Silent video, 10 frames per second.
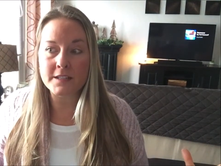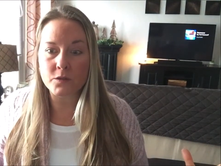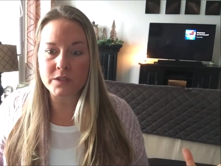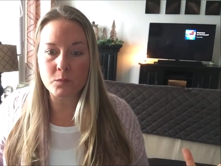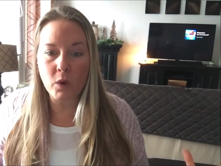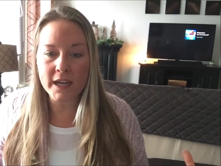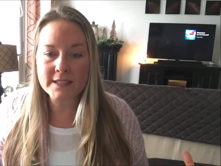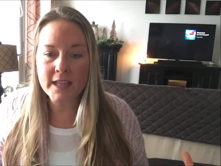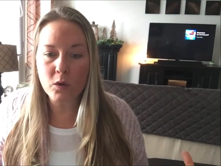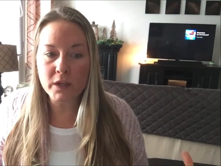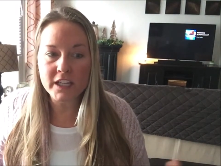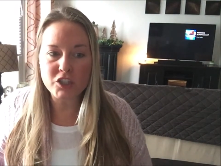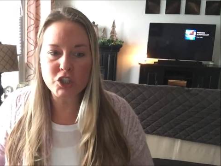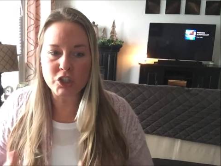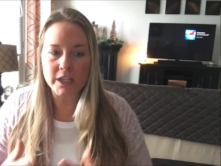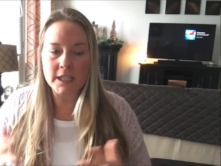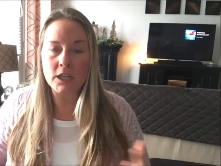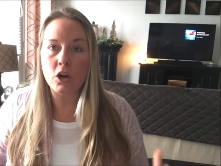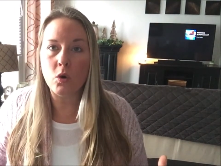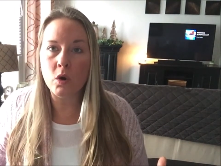So some ways that we can
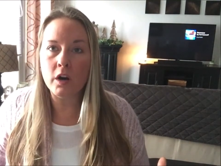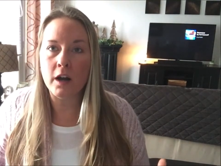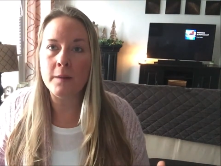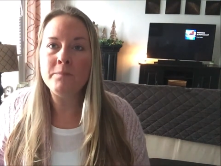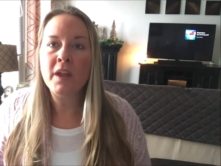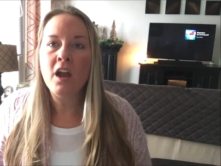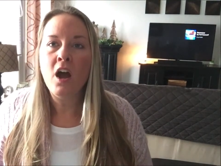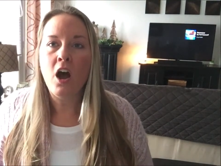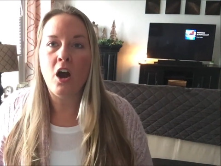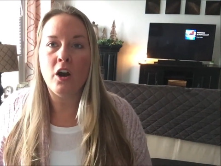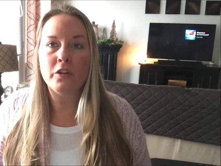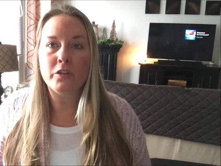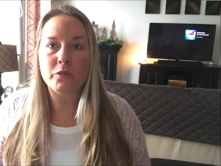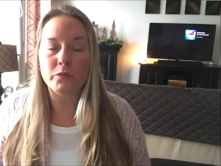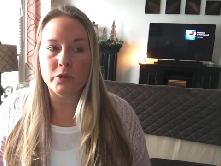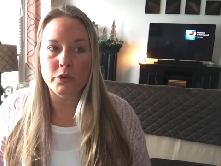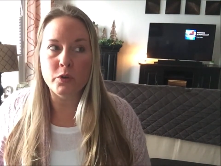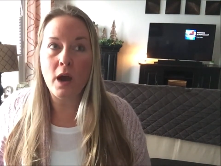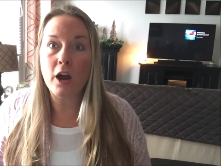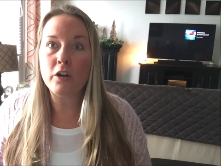strengthen our aura are
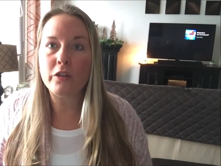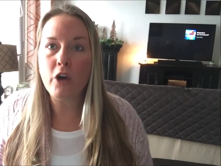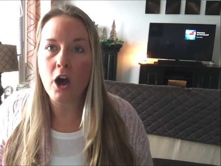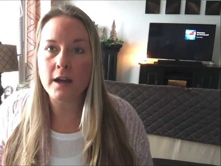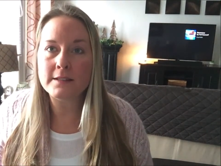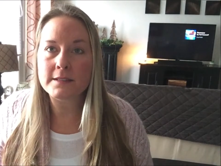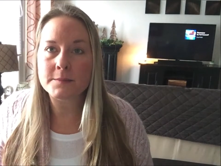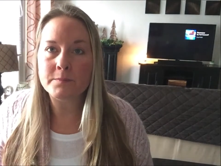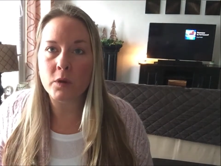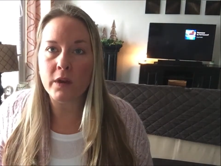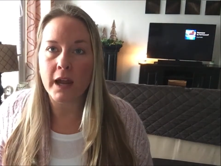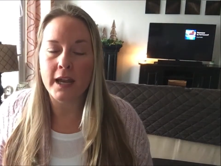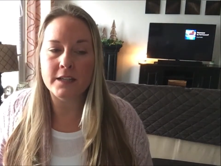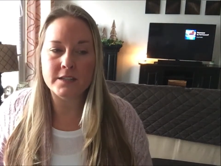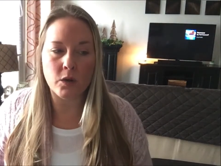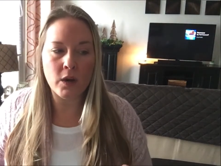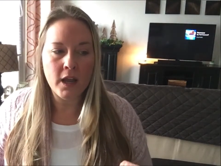through our thoughts, okay? So